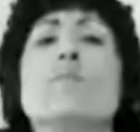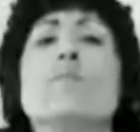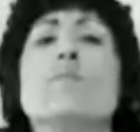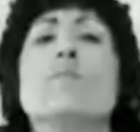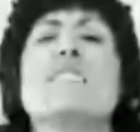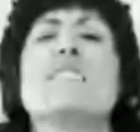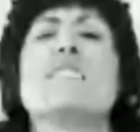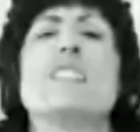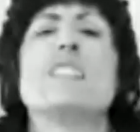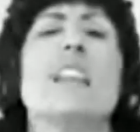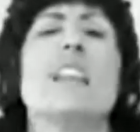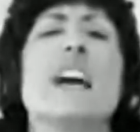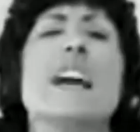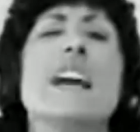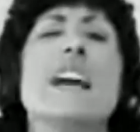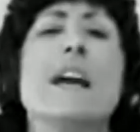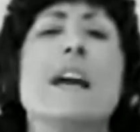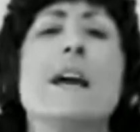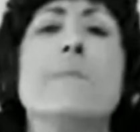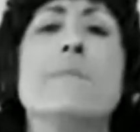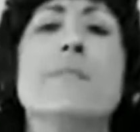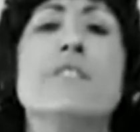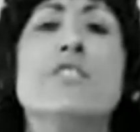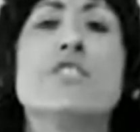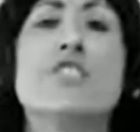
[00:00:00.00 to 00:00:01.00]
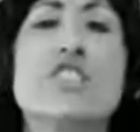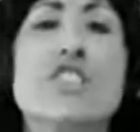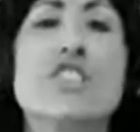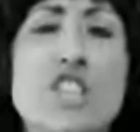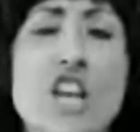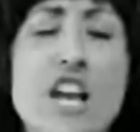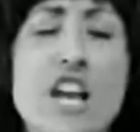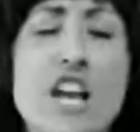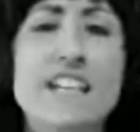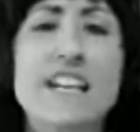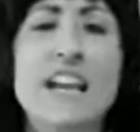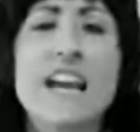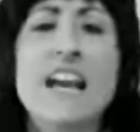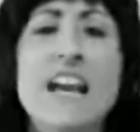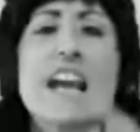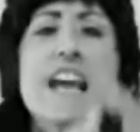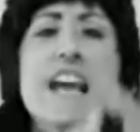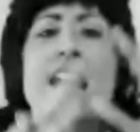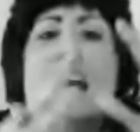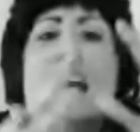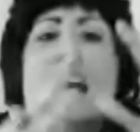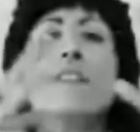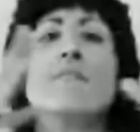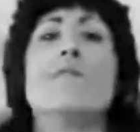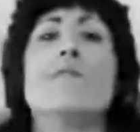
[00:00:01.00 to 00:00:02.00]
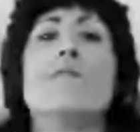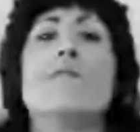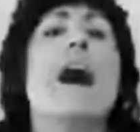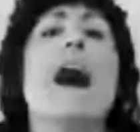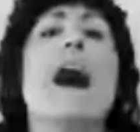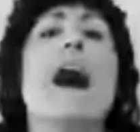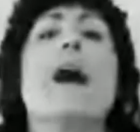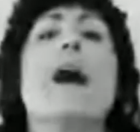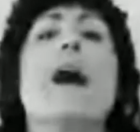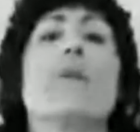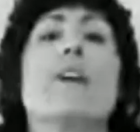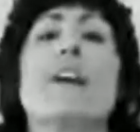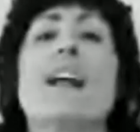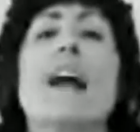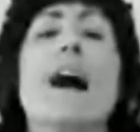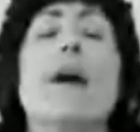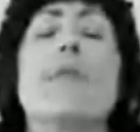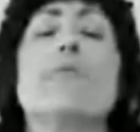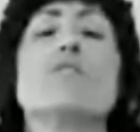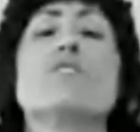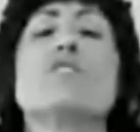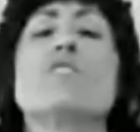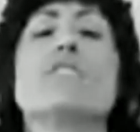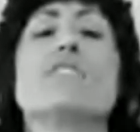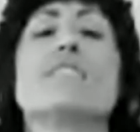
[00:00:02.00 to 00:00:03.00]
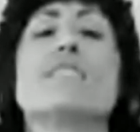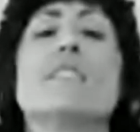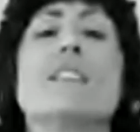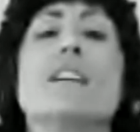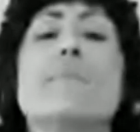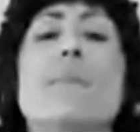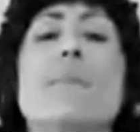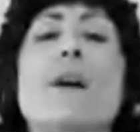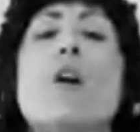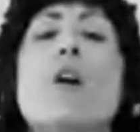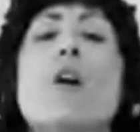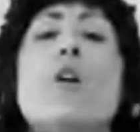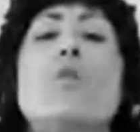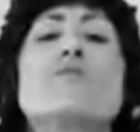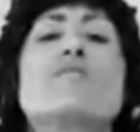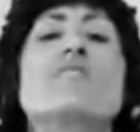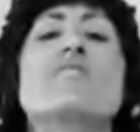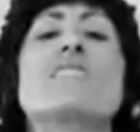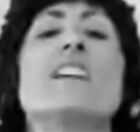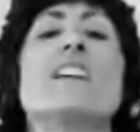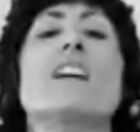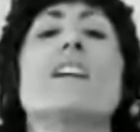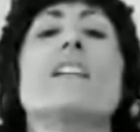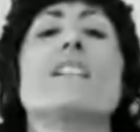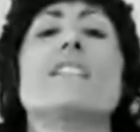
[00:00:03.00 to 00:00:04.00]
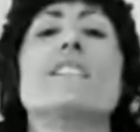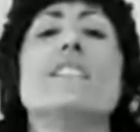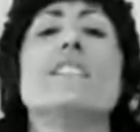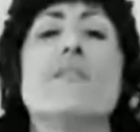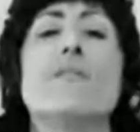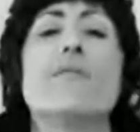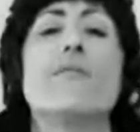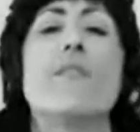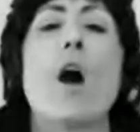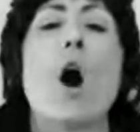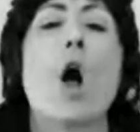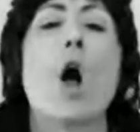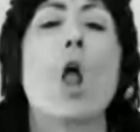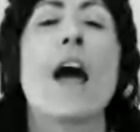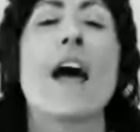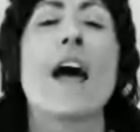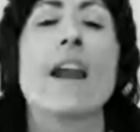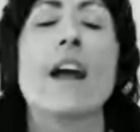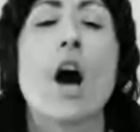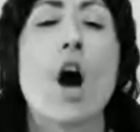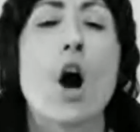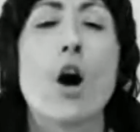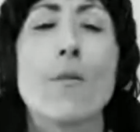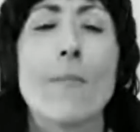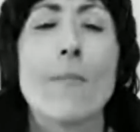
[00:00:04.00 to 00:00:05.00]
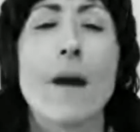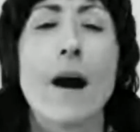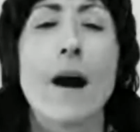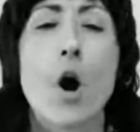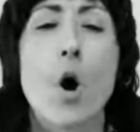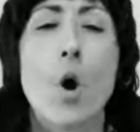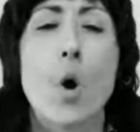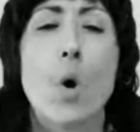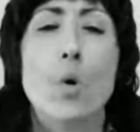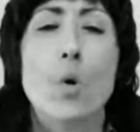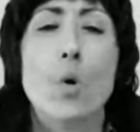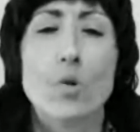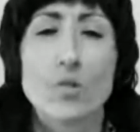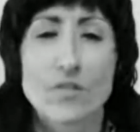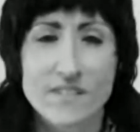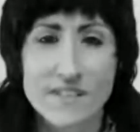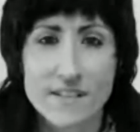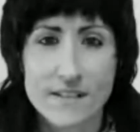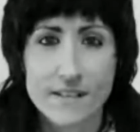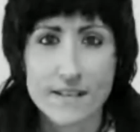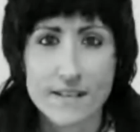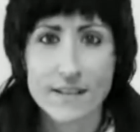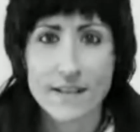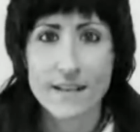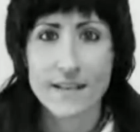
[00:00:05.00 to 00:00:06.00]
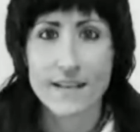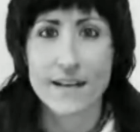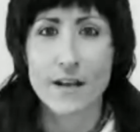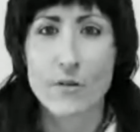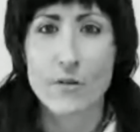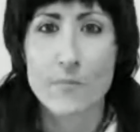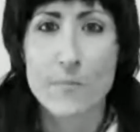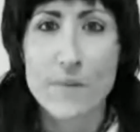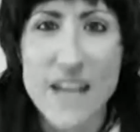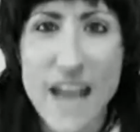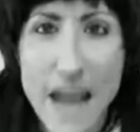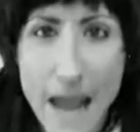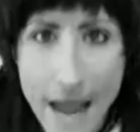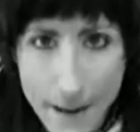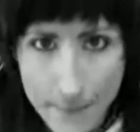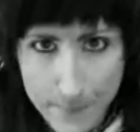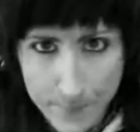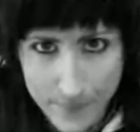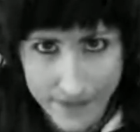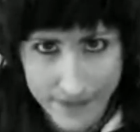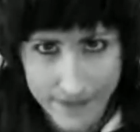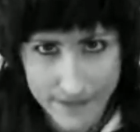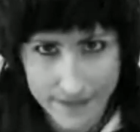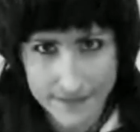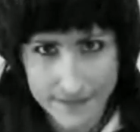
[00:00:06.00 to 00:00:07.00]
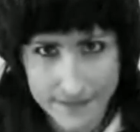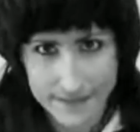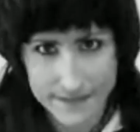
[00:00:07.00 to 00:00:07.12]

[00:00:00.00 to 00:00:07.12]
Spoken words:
slam and shake and vibrate, I would just let my whole skeleton fall out of all my holes, and I would be happy.